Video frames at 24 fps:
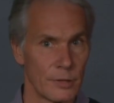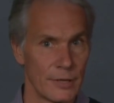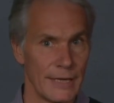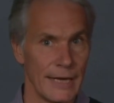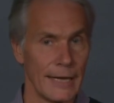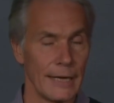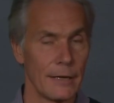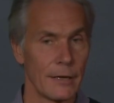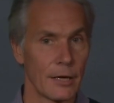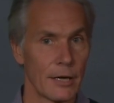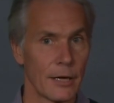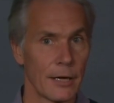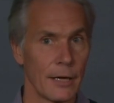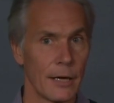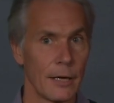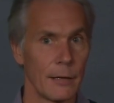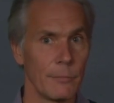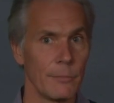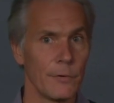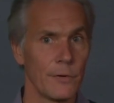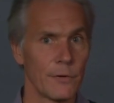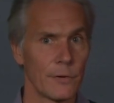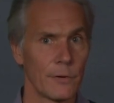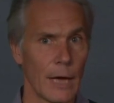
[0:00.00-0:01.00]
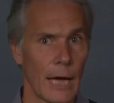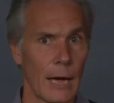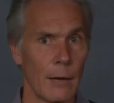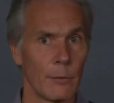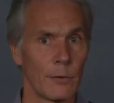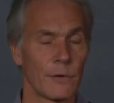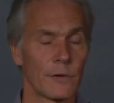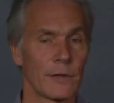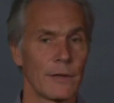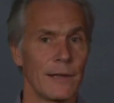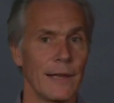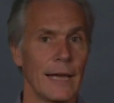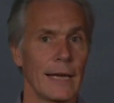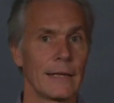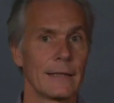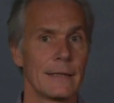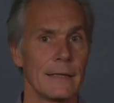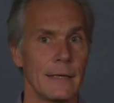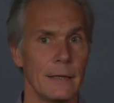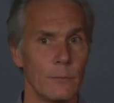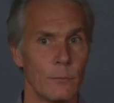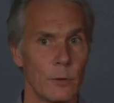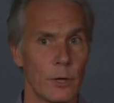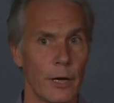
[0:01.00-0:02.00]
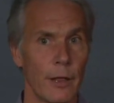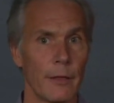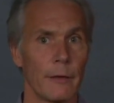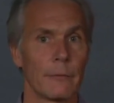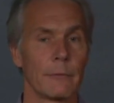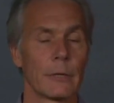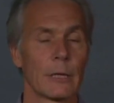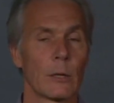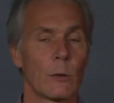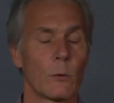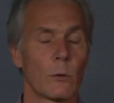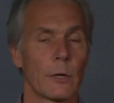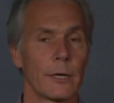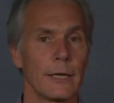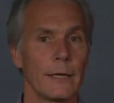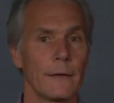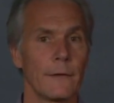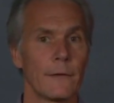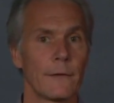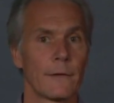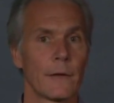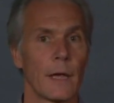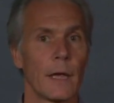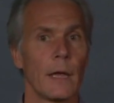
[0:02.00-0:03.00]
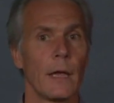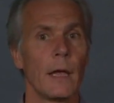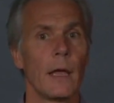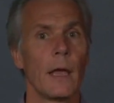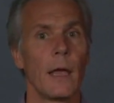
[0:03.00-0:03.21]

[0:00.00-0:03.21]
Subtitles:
data comes, how it's collected, what are the recordings,